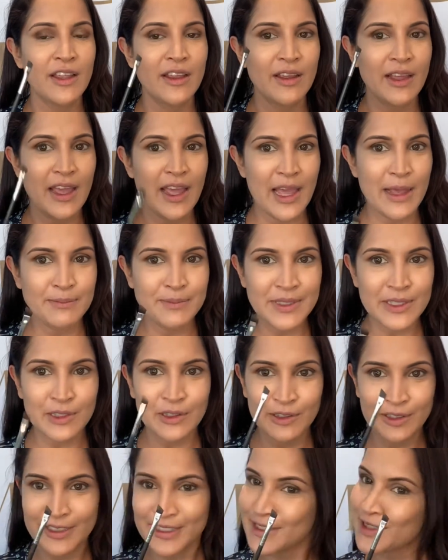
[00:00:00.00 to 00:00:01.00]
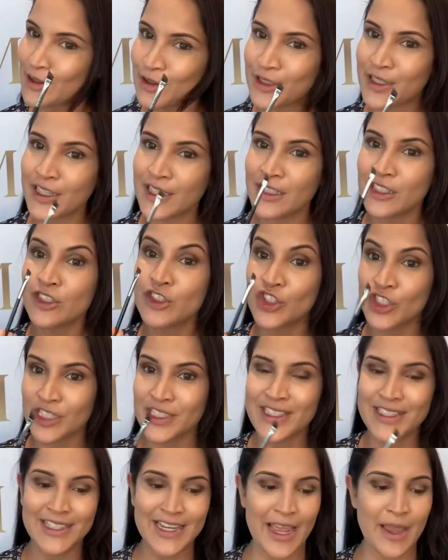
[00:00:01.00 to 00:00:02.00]
absolutely soaking,
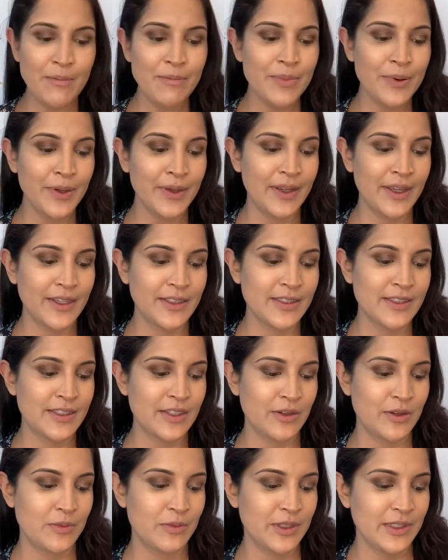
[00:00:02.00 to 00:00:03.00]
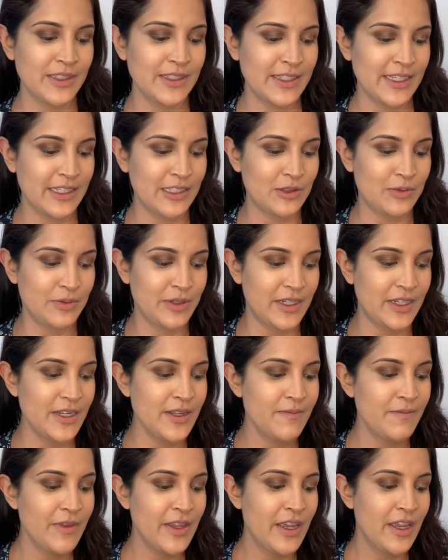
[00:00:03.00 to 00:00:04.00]
just damp. And so once that's
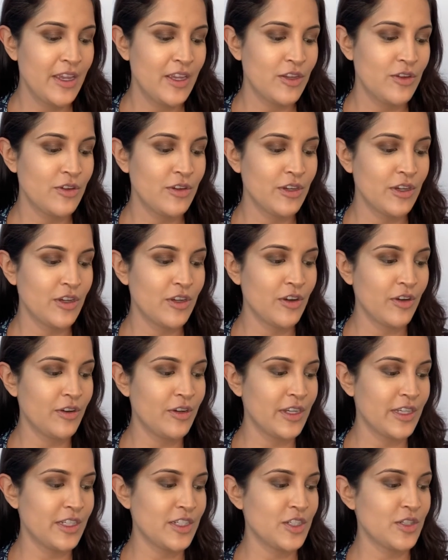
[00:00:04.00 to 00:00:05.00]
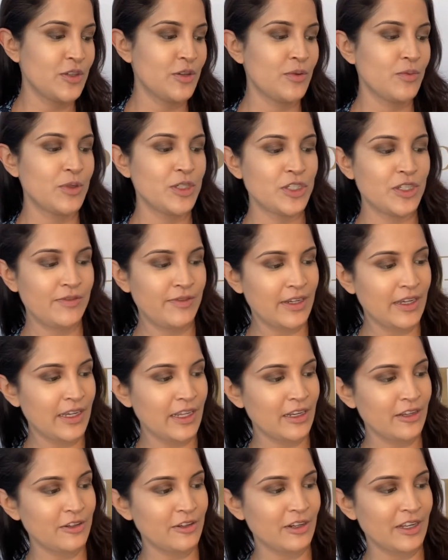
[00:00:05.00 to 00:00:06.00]
ready, you can go into whichever
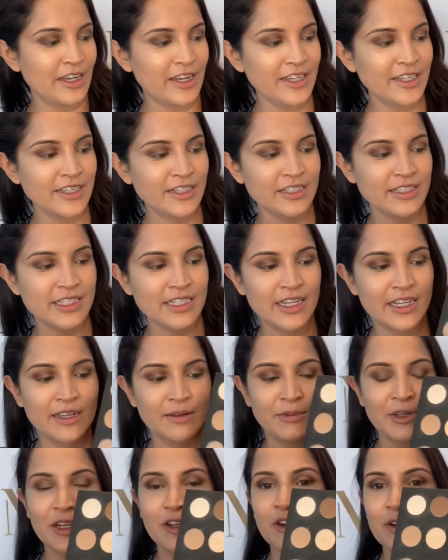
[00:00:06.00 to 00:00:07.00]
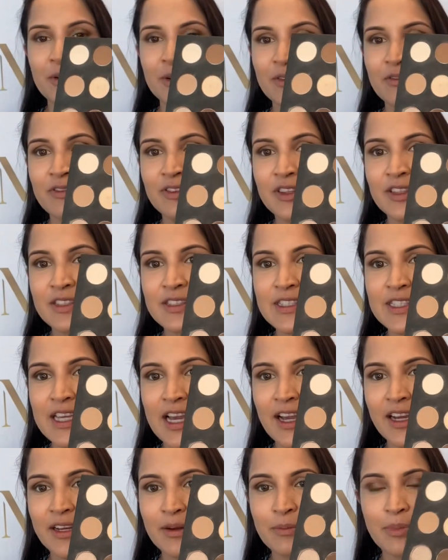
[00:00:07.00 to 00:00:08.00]
color you like. And today I'm going to go in for this
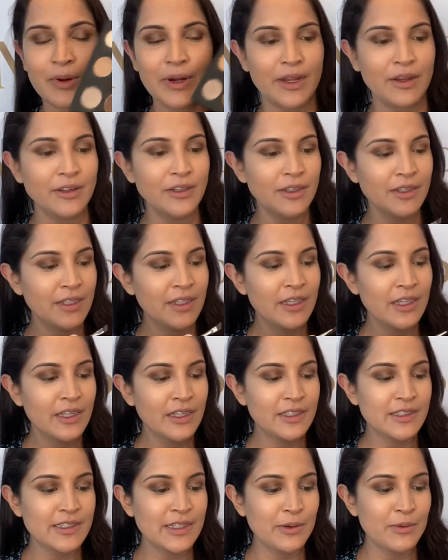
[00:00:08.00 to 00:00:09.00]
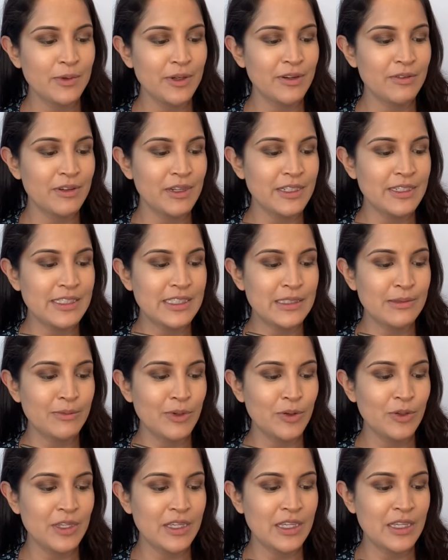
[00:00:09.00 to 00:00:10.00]
darker brown because I want a really
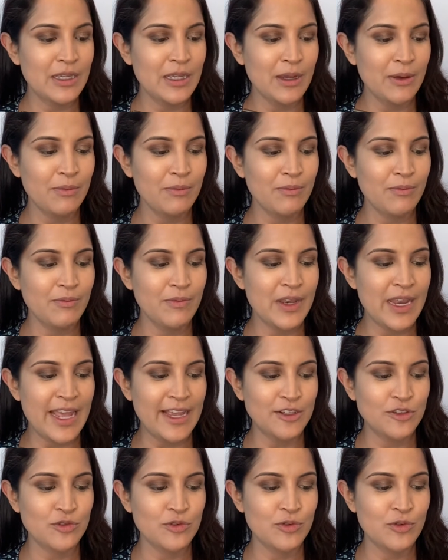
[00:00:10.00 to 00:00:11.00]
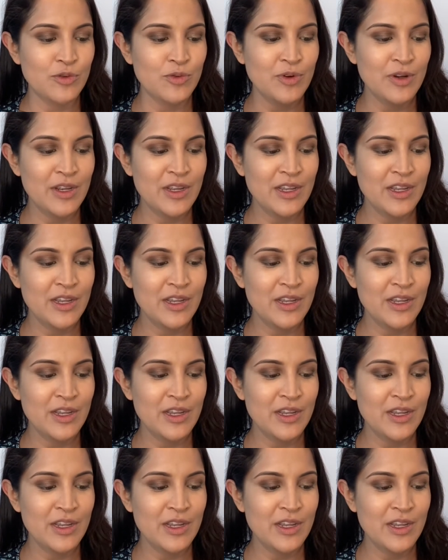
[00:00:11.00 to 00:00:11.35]
smoky, natural